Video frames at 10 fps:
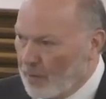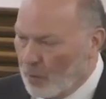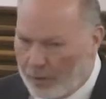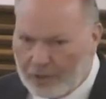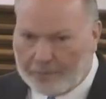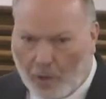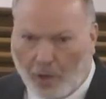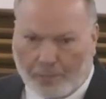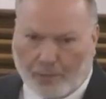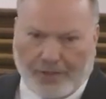What did
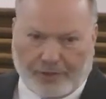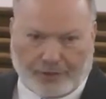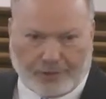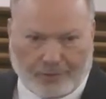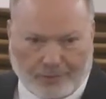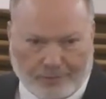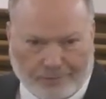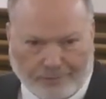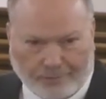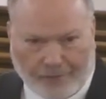Paul preach?
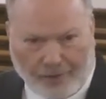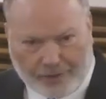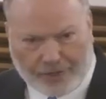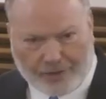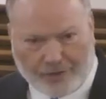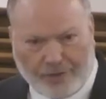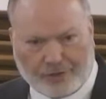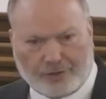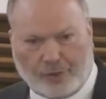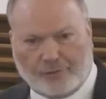Now, he says
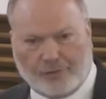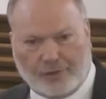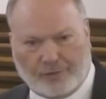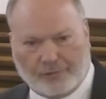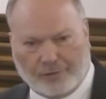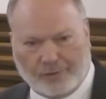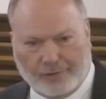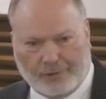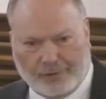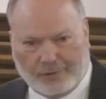this over and over
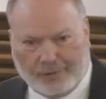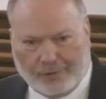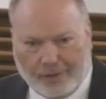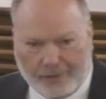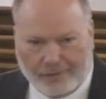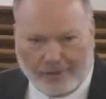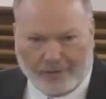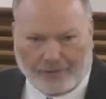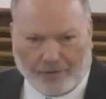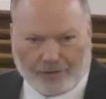in,
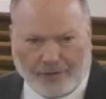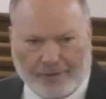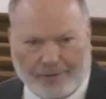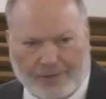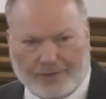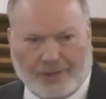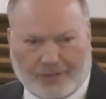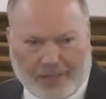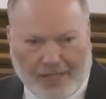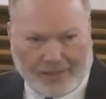in 1 Corinthians. He
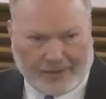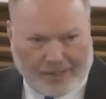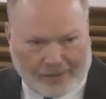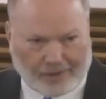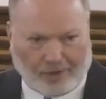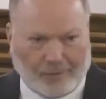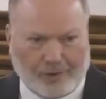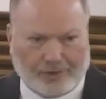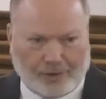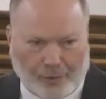said, I, I
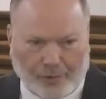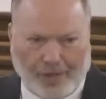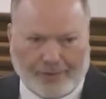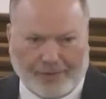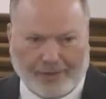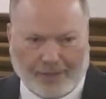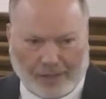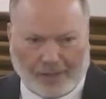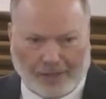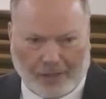determined to know nothing
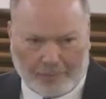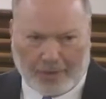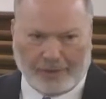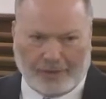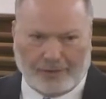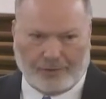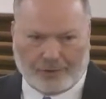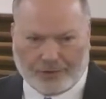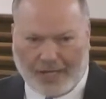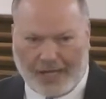among you
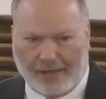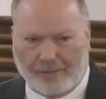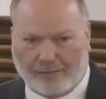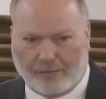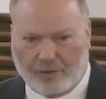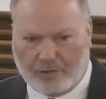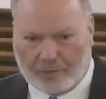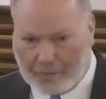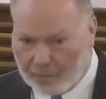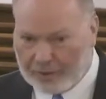save,
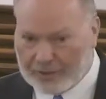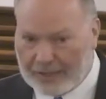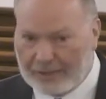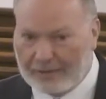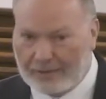remember what he said?